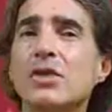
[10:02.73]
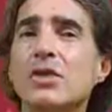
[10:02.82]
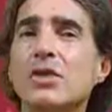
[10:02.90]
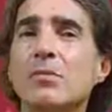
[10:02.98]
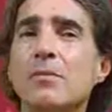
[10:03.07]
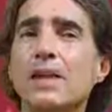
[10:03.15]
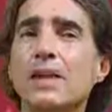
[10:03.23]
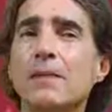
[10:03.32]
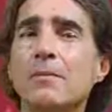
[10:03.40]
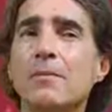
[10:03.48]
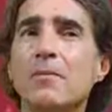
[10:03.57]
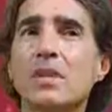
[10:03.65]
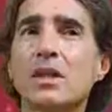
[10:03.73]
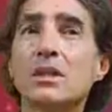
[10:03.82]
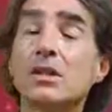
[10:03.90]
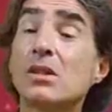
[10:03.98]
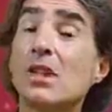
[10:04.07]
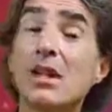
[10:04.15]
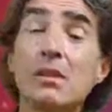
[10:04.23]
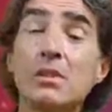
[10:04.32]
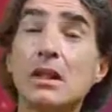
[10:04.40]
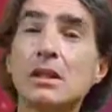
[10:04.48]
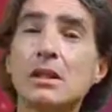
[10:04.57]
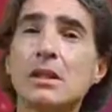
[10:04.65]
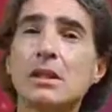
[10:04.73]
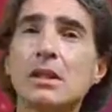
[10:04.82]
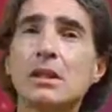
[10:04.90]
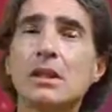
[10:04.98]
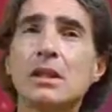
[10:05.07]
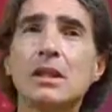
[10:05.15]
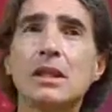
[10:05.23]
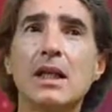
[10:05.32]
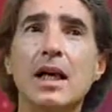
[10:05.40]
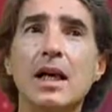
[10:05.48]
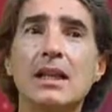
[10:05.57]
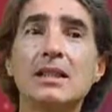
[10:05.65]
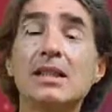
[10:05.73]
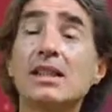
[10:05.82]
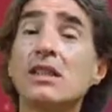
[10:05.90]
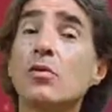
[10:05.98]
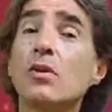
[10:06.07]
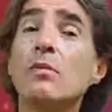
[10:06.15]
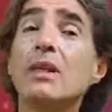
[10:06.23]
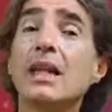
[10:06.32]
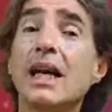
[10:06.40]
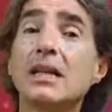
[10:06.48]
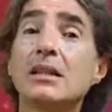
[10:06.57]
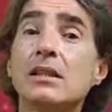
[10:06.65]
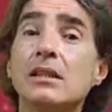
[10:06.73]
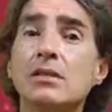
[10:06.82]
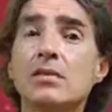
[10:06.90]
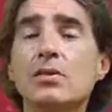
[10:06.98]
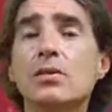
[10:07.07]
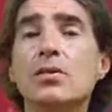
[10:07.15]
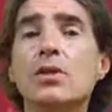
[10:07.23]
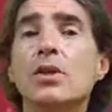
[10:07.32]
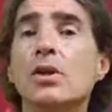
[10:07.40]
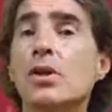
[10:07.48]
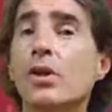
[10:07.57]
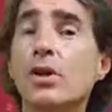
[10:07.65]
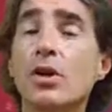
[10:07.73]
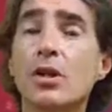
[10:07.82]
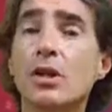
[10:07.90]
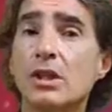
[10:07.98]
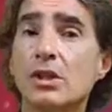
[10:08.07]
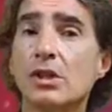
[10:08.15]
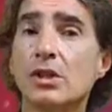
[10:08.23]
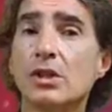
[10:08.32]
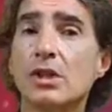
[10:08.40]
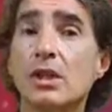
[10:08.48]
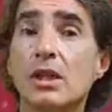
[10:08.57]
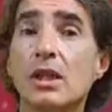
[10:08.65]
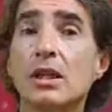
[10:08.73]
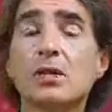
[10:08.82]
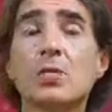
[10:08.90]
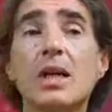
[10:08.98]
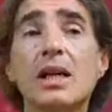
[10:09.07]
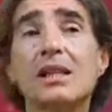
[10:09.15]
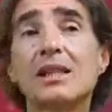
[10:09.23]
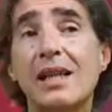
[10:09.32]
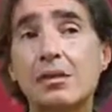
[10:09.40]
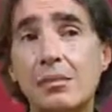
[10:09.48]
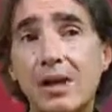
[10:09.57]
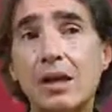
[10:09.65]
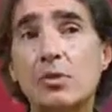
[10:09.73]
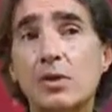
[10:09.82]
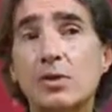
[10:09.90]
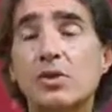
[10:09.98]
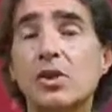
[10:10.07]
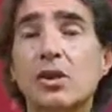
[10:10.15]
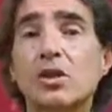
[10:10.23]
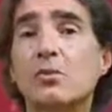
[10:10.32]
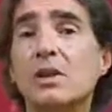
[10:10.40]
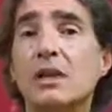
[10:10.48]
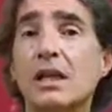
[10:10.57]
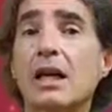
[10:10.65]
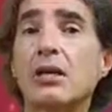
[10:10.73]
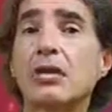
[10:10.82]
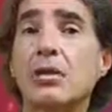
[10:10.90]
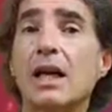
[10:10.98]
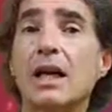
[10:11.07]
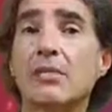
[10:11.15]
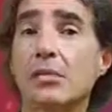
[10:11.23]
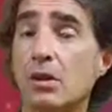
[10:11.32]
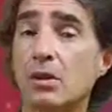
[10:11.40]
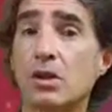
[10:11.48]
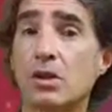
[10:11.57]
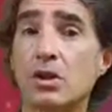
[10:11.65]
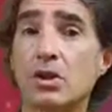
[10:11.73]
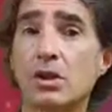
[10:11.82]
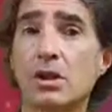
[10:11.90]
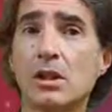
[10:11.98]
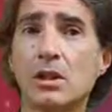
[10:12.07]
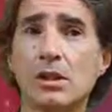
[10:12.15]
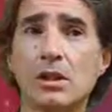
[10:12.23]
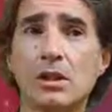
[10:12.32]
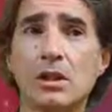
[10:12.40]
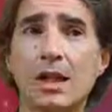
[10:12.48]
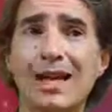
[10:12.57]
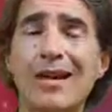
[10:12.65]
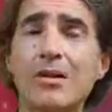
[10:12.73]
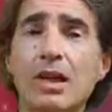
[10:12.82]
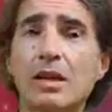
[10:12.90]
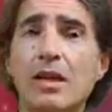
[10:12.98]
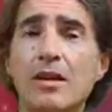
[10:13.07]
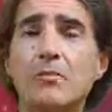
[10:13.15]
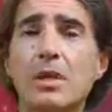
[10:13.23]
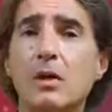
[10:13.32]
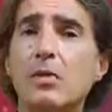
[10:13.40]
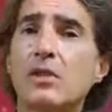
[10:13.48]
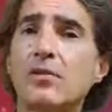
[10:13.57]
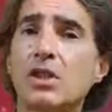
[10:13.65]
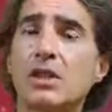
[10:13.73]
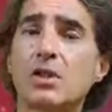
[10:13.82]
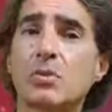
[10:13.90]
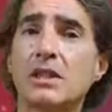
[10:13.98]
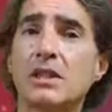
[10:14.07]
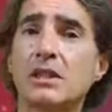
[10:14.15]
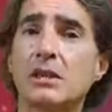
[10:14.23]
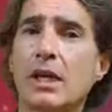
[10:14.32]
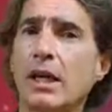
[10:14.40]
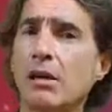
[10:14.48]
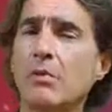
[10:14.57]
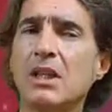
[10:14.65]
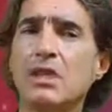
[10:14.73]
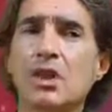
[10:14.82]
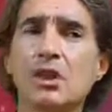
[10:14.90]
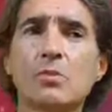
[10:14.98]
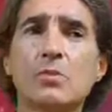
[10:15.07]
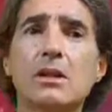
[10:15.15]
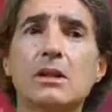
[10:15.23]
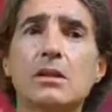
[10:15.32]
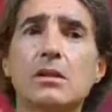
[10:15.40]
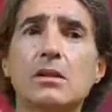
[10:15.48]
should be determined and discriminated through knowledge, as well as that power of judgment that you have with knowledge. How can you have power of judgment? And I mean judgment,